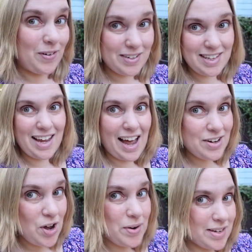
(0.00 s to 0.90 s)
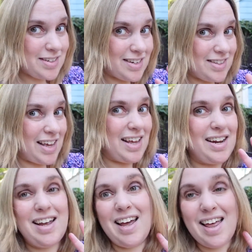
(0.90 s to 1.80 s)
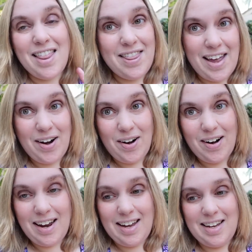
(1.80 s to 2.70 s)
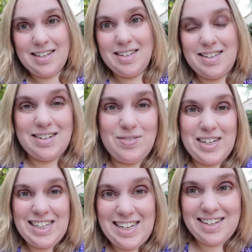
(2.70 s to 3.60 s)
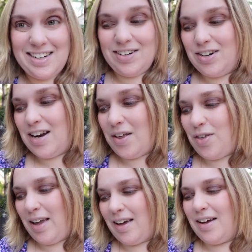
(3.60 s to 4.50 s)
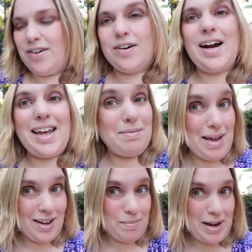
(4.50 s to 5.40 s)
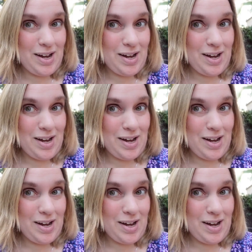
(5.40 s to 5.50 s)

First thing I notice is that there is really nothing under I can make it on my